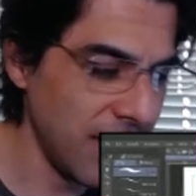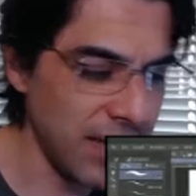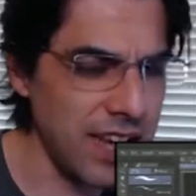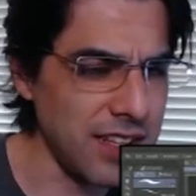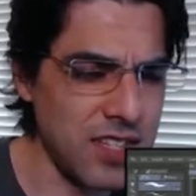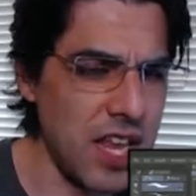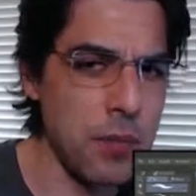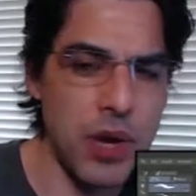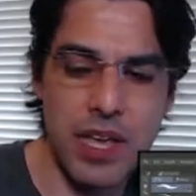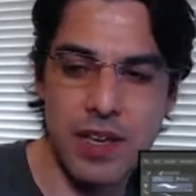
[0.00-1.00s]
kind of the same
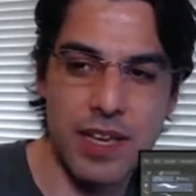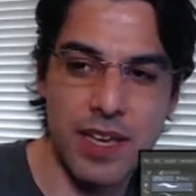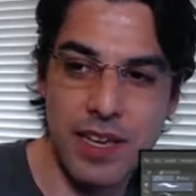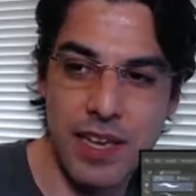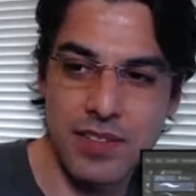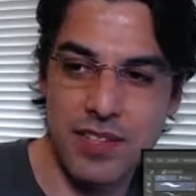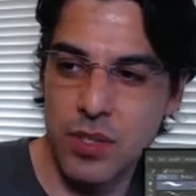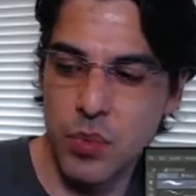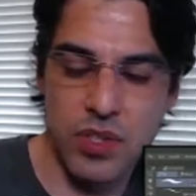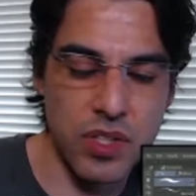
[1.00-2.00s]
way as it
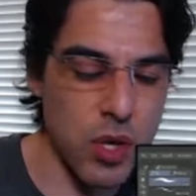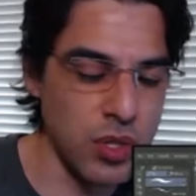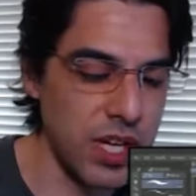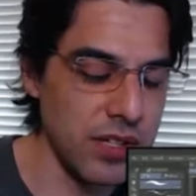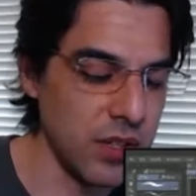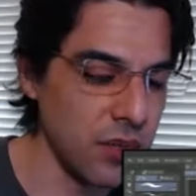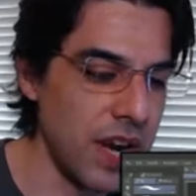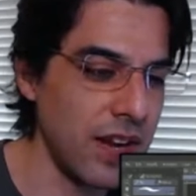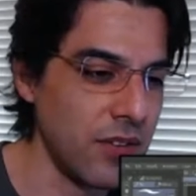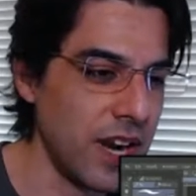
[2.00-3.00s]
is with negotiating the
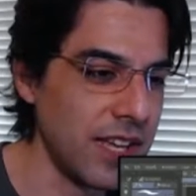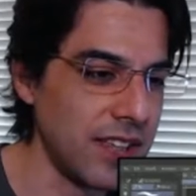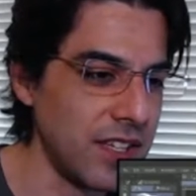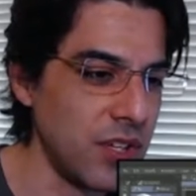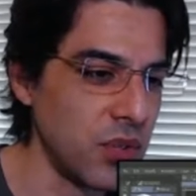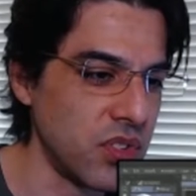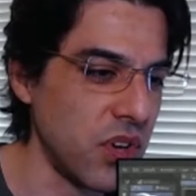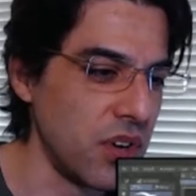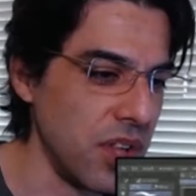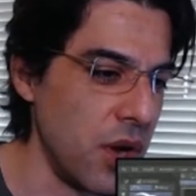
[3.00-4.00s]
rate right like you don't
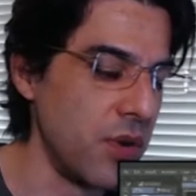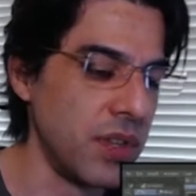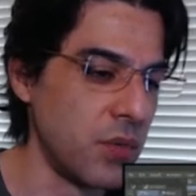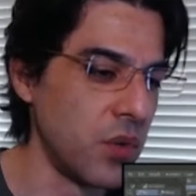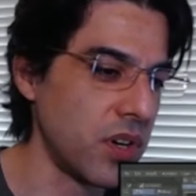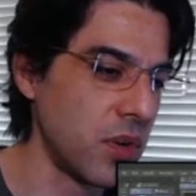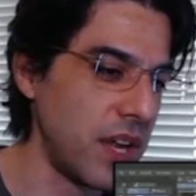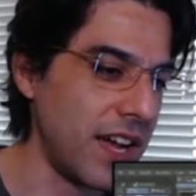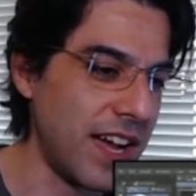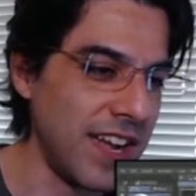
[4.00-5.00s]
start low and then work your way
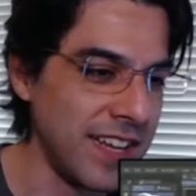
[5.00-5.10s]
high